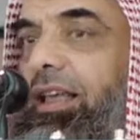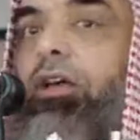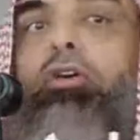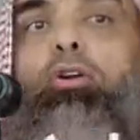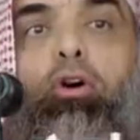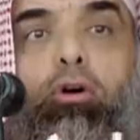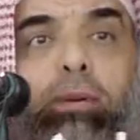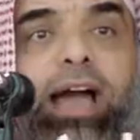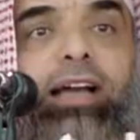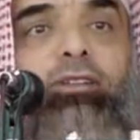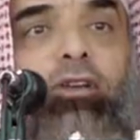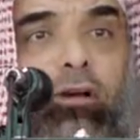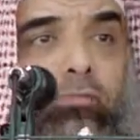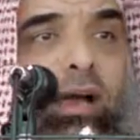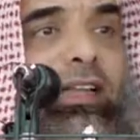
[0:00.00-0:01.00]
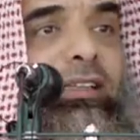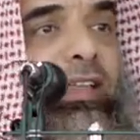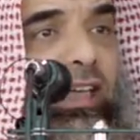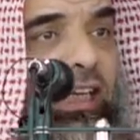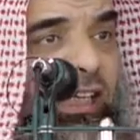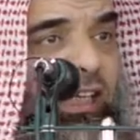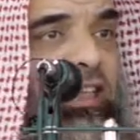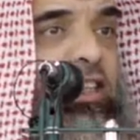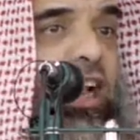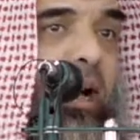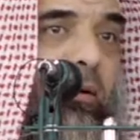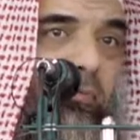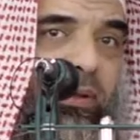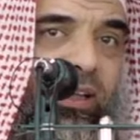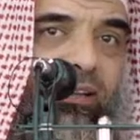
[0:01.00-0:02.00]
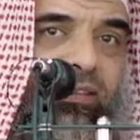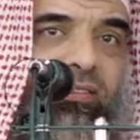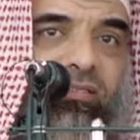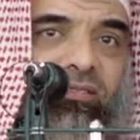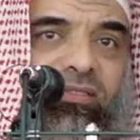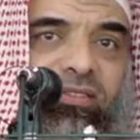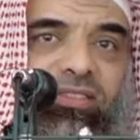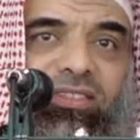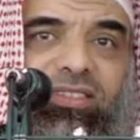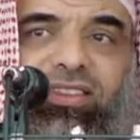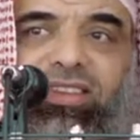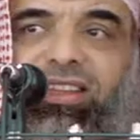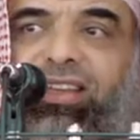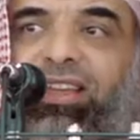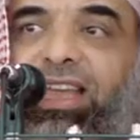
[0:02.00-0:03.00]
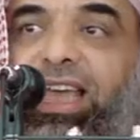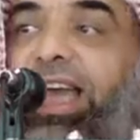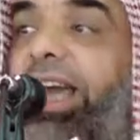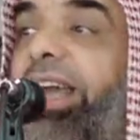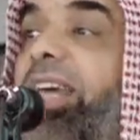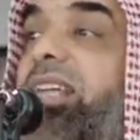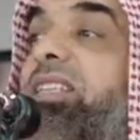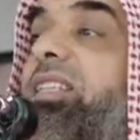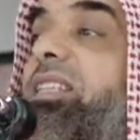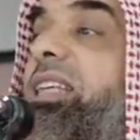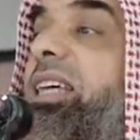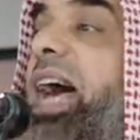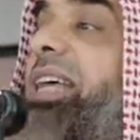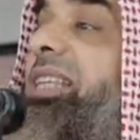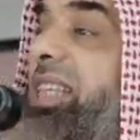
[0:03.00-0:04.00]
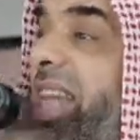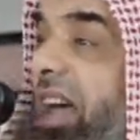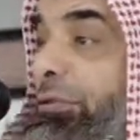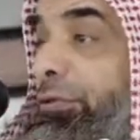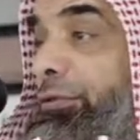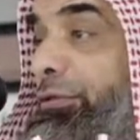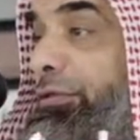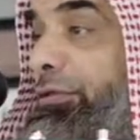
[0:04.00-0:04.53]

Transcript: go back to abandoning hijab. It is as if